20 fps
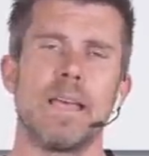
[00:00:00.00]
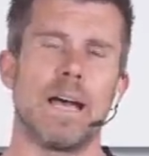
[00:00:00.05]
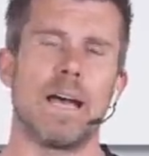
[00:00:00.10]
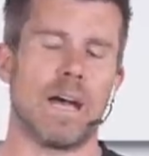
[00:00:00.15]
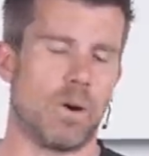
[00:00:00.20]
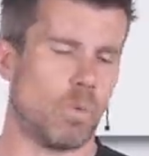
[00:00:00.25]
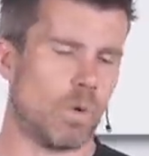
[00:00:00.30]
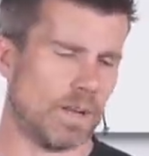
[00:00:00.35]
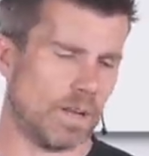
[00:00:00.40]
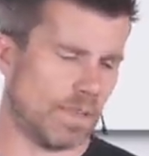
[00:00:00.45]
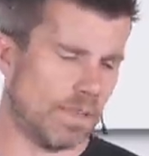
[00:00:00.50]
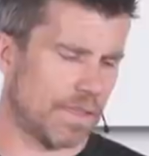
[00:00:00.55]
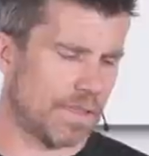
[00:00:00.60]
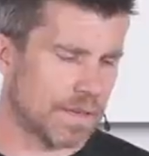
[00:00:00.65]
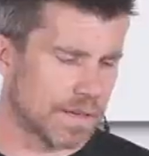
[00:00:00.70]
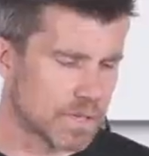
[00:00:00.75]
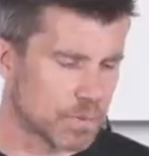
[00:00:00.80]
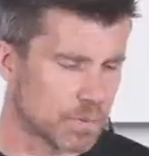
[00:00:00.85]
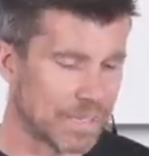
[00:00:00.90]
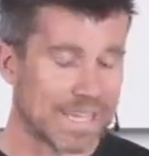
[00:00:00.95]
One of the
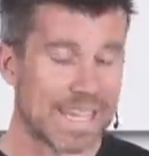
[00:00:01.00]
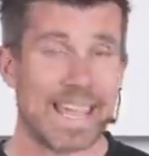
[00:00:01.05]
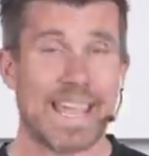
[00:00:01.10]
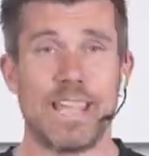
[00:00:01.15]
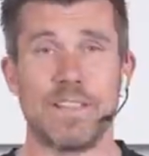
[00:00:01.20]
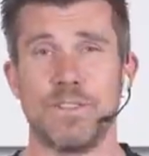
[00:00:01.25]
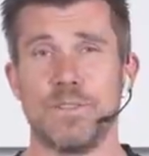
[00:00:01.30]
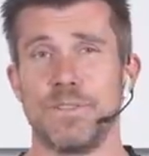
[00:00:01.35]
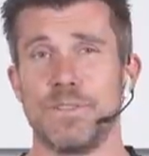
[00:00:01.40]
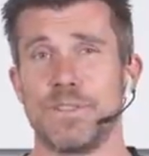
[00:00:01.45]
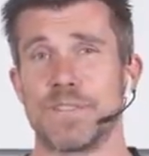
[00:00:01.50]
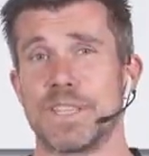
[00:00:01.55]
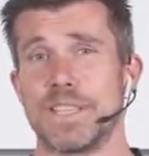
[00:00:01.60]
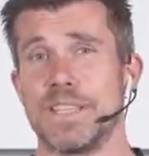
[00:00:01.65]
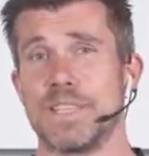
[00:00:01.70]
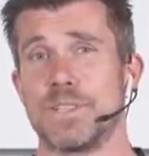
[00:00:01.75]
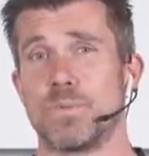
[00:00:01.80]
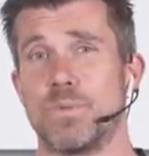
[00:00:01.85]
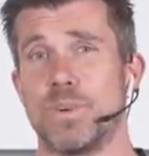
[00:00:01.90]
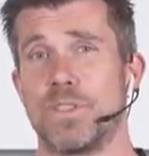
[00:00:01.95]
things we can use
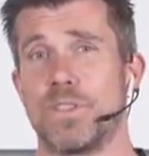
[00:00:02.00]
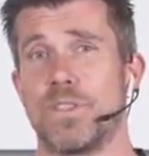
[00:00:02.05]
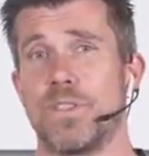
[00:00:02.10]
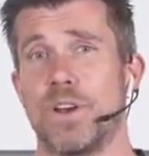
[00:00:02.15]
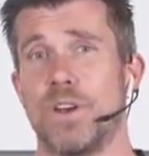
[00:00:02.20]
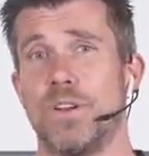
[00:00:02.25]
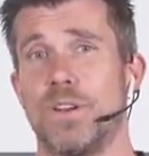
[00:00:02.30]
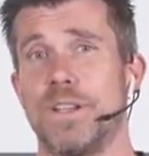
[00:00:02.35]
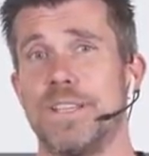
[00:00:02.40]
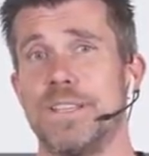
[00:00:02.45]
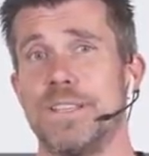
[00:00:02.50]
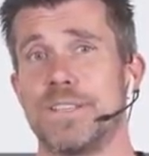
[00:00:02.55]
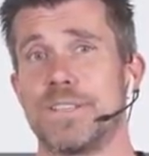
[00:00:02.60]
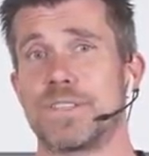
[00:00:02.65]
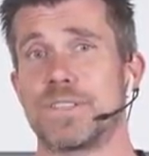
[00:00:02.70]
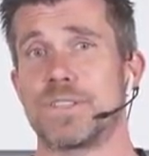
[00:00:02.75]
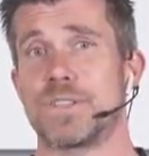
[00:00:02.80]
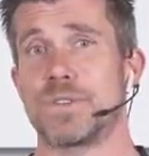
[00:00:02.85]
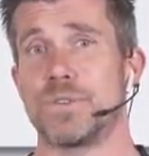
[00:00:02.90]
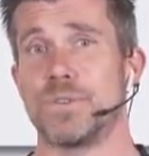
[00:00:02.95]
these with though
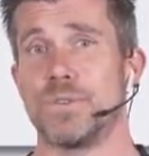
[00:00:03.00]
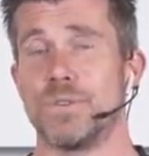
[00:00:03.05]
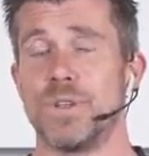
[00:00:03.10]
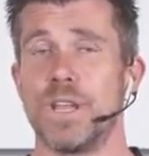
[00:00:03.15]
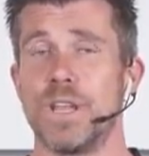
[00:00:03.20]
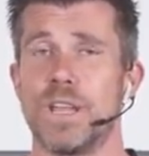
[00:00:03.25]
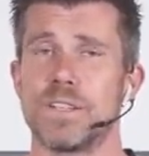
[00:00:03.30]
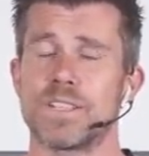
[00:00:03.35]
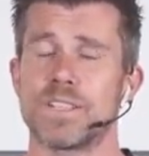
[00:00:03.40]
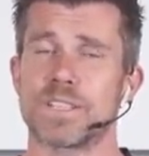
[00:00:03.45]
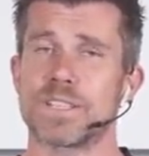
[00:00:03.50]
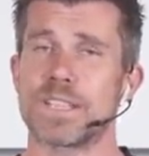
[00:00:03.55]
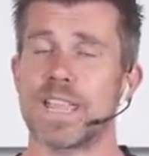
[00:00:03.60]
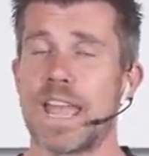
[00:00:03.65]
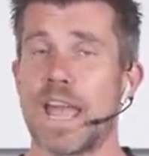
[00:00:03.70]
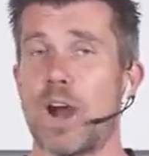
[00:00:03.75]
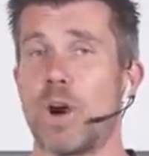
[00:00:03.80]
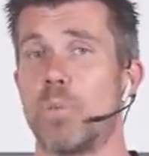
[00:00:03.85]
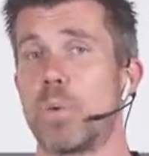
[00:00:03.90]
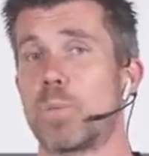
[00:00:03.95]
is to just
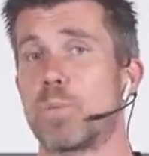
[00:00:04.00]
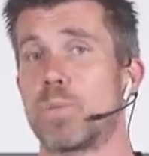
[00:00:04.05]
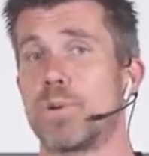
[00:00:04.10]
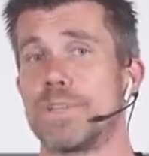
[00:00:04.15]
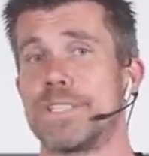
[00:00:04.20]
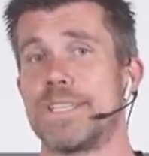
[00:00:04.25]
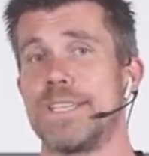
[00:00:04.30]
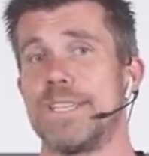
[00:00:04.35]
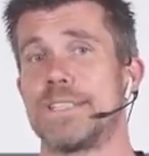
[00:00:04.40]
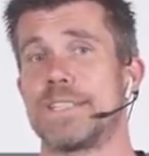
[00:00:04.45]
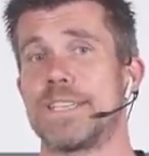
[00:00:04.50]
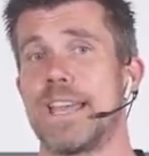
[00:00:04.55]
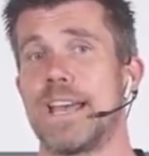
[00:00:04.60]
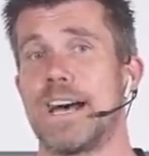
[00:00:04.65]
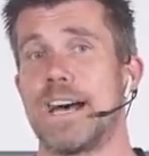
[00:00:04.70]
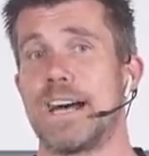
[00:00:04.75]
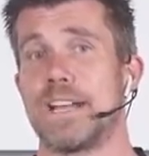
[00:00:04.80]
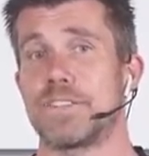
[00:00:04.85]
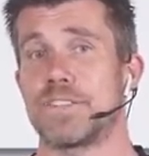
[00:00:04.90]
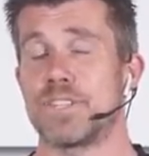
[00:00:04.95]
help protect
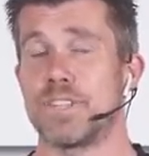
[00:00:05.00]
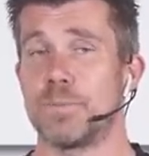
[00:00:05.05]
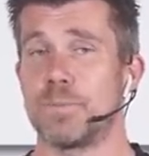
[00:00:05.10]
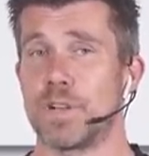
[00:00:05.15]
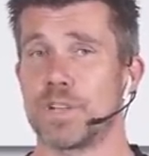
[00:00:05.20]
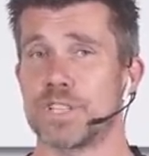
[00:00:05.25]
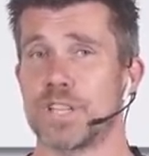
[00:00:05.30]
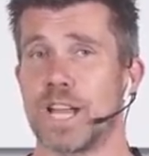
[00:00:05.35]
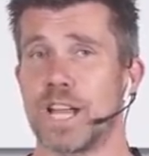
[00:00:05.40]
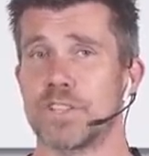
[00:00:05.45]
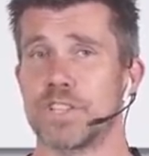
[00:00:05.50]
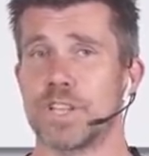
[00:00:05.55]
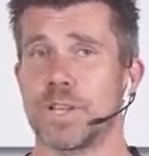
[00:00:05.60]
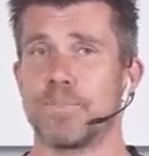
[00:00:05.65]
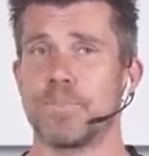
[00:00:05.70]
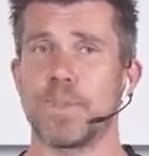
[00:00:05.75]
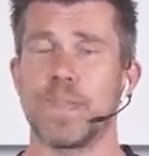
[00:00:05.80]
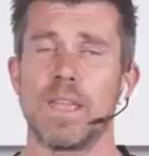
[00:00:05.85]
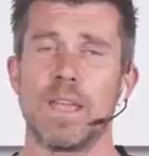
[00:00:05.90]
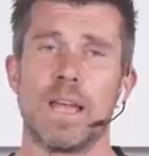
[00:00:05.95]
our turbocharger.